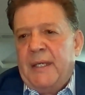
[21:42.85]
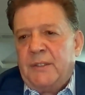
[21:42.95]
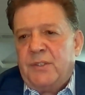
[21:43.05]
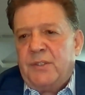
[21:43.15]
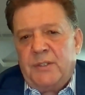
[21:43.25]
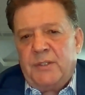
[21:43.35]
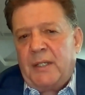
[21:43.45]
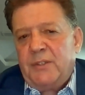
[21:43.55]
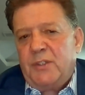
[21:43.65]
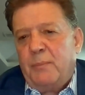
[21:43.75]
It's not so
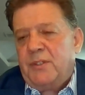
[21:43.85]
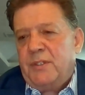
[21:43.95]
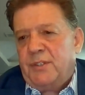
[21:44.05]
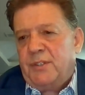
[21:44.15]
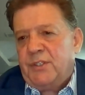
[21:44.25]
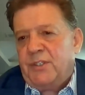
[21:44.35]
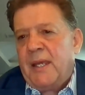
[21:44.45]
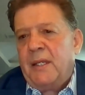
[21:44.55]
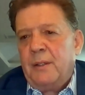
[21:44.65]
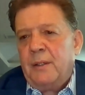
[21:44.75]
much the sustaining
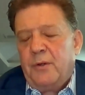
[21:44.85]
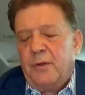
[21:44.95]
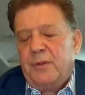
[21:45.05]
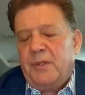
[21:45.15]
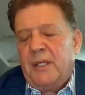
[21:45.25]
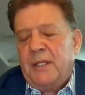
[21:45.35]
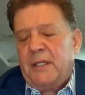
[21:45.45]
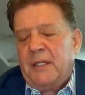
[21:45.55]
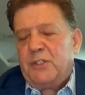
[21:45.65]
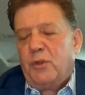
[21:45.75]
or the initial
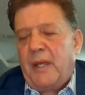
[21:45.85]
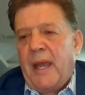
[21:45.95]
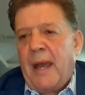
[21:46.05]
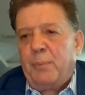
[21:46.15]
capital,